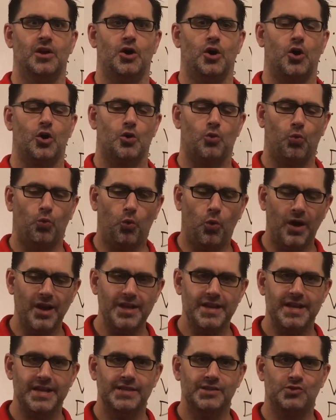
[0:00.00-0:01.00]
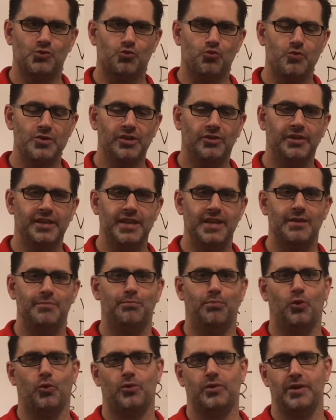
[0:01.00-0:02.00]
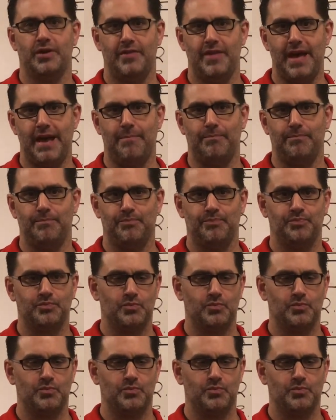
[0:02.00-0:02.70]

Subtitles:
are what is really important to them.